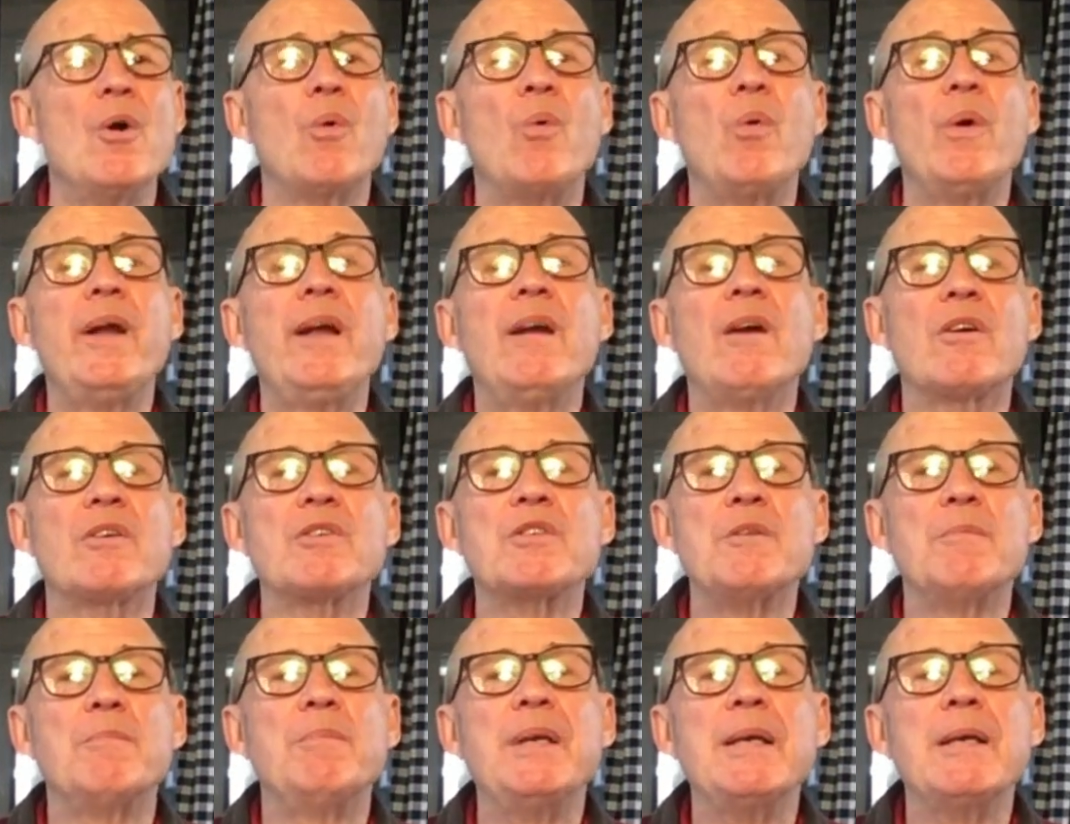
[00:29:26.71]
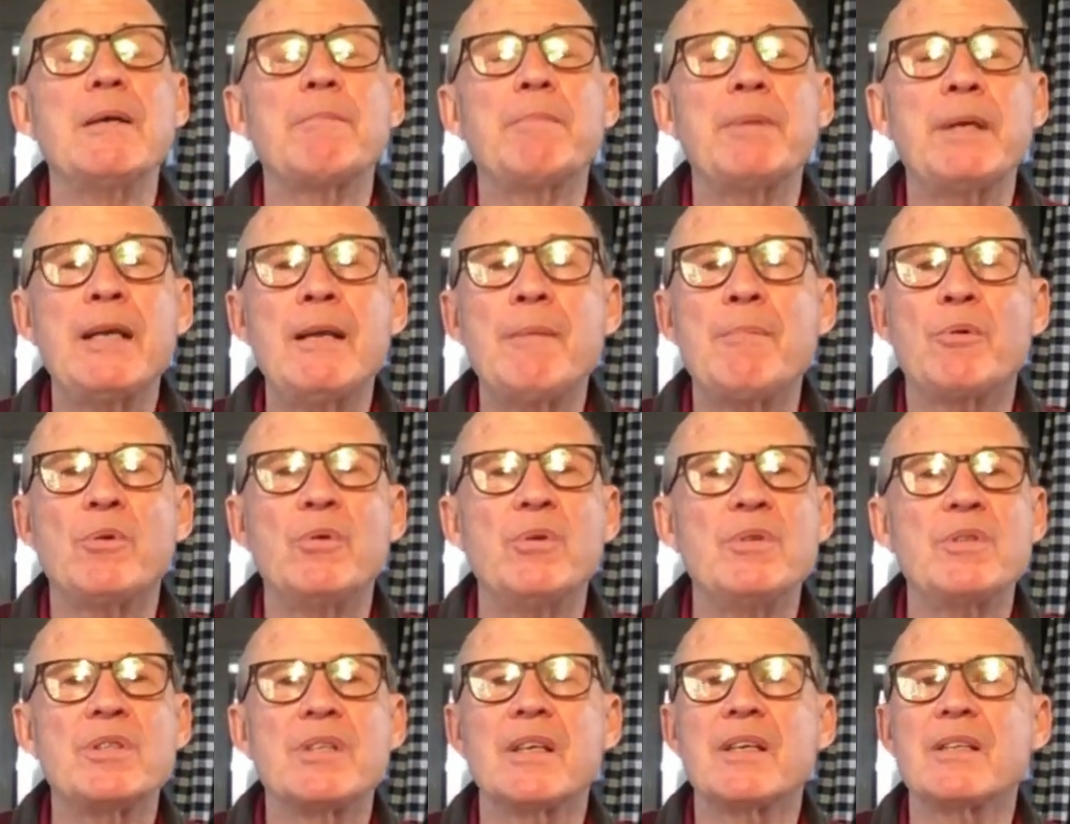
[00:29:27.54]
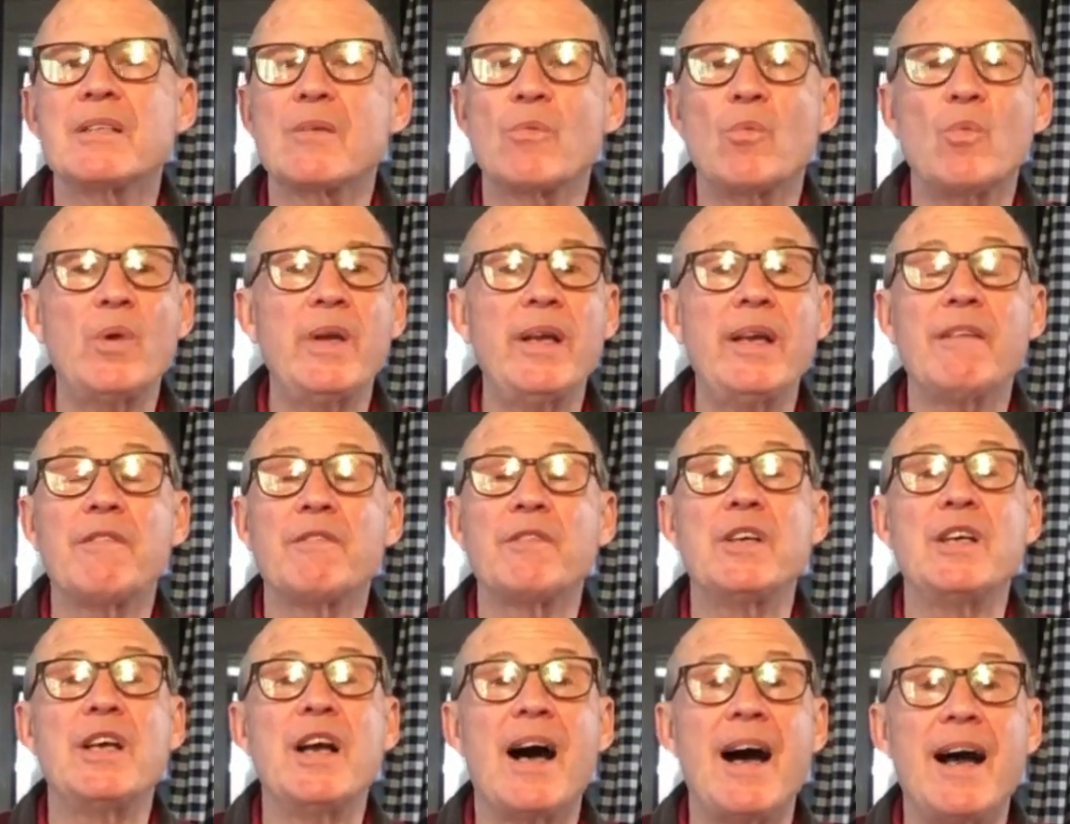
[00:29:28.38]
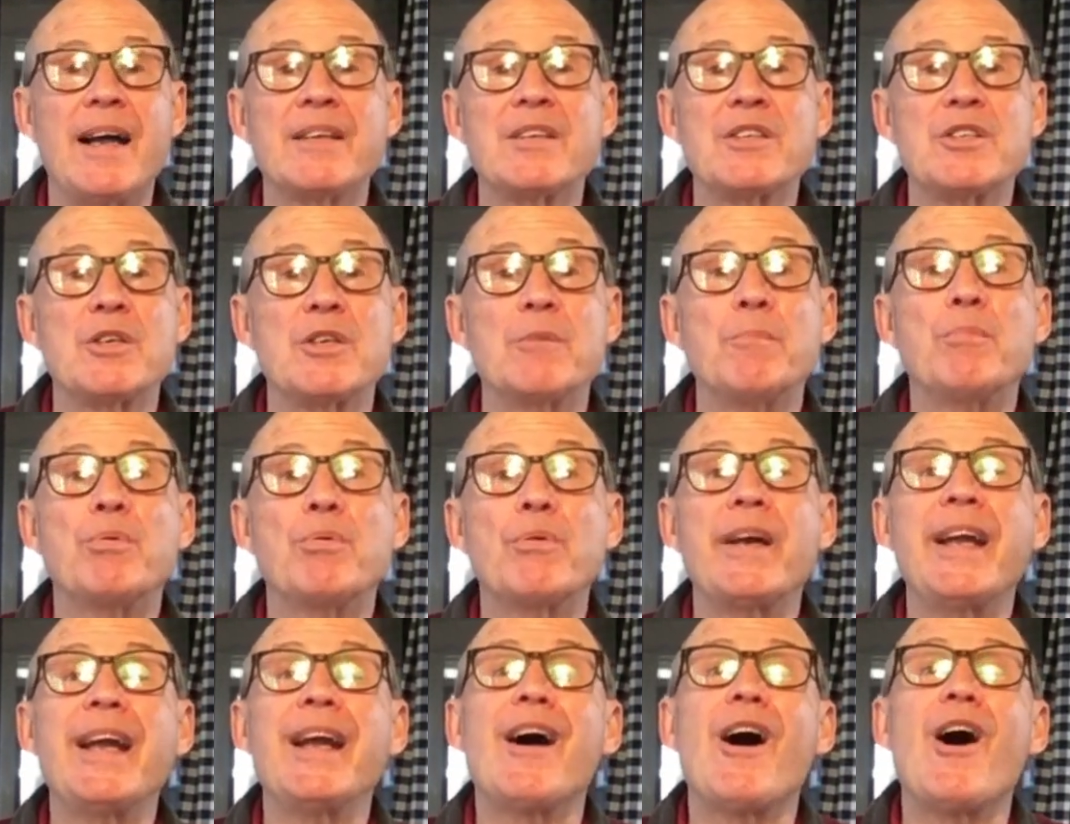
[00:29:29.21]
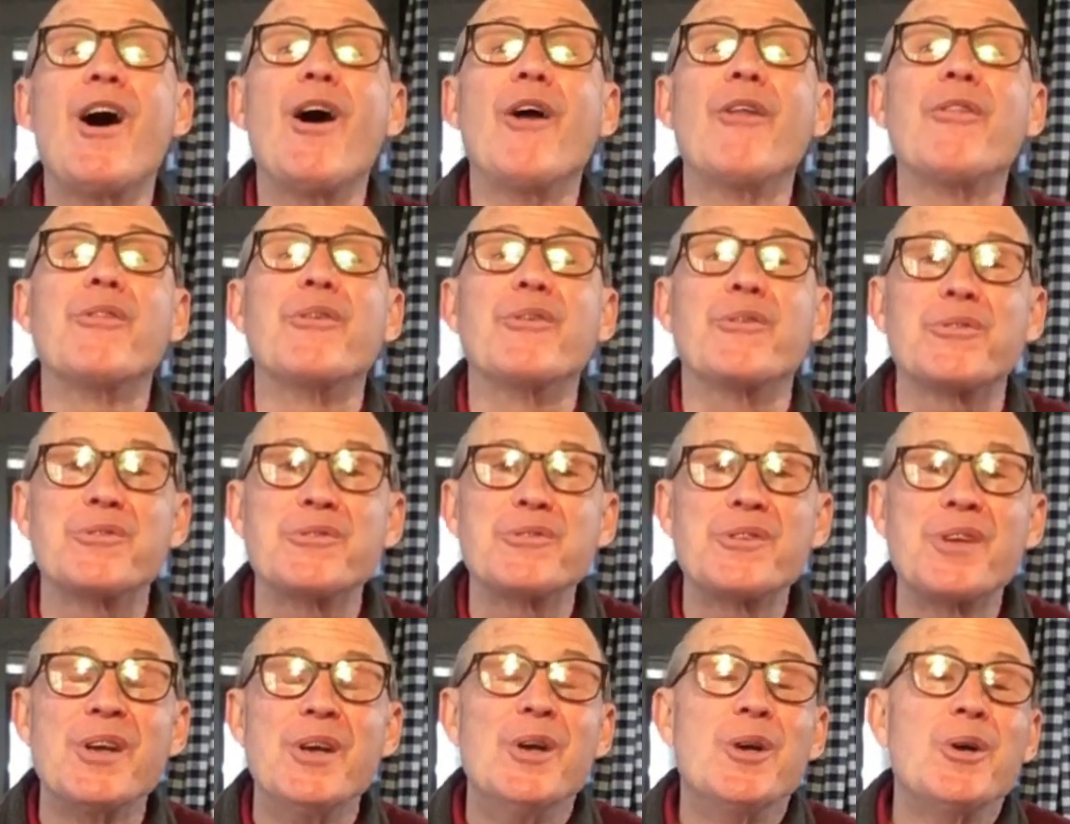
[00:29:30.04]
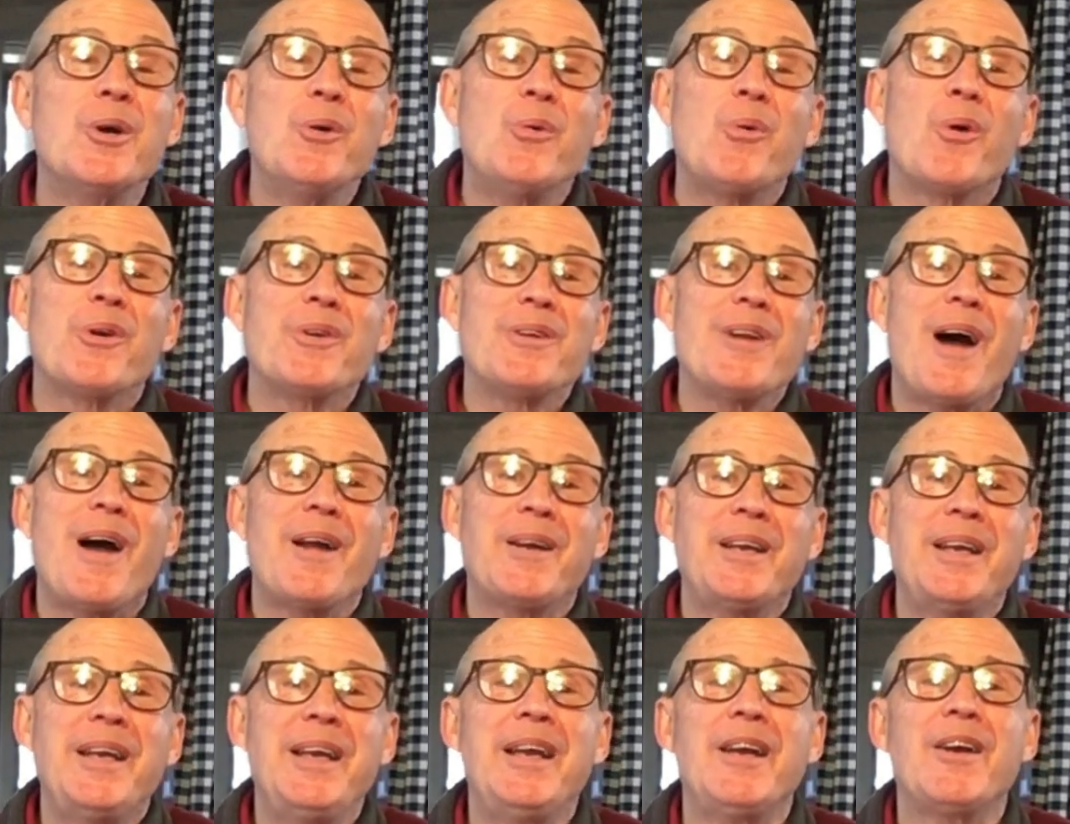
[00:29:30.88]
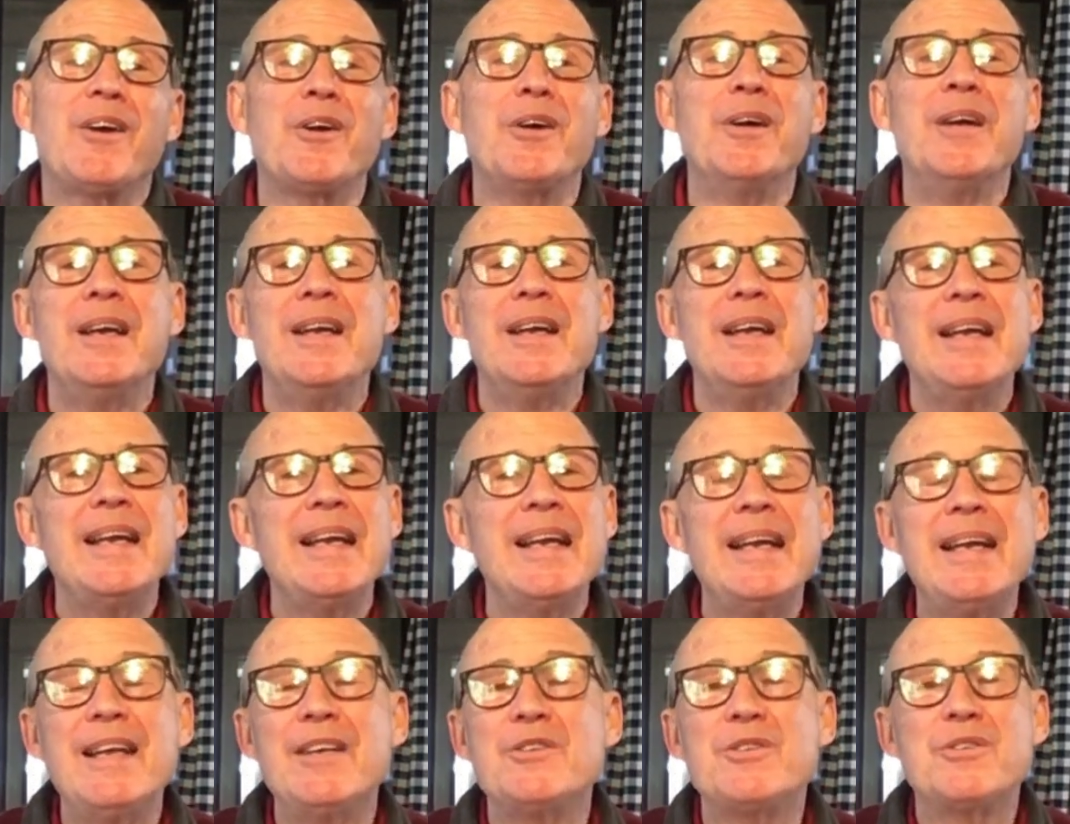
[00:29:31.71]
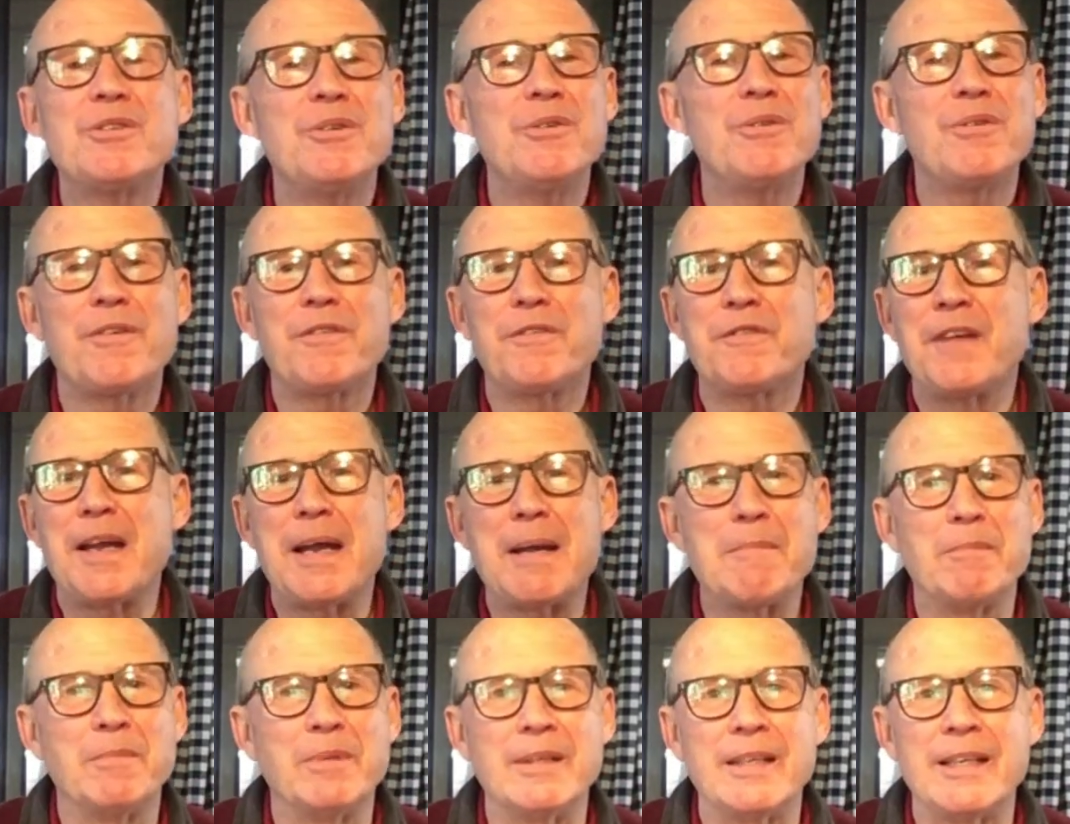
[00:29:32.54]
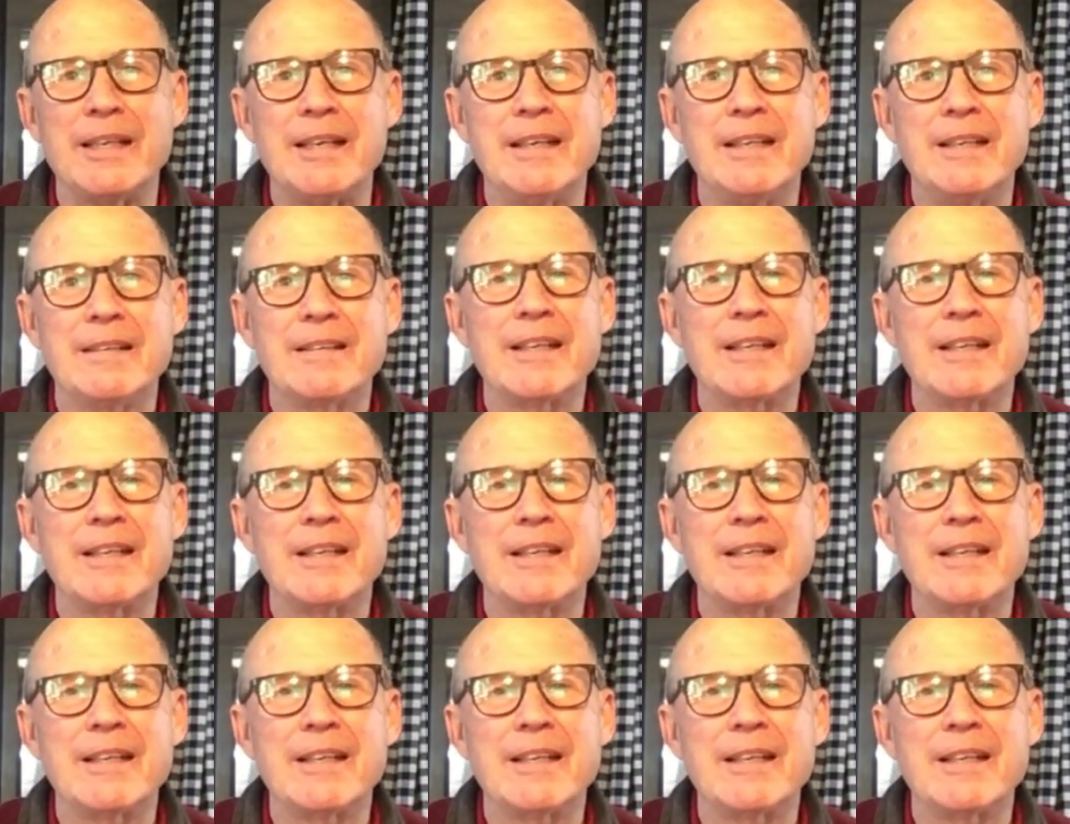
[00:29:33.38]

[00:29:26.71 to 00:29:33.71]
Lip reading: We are to be a people who says we have got to bring others who are not here into the family.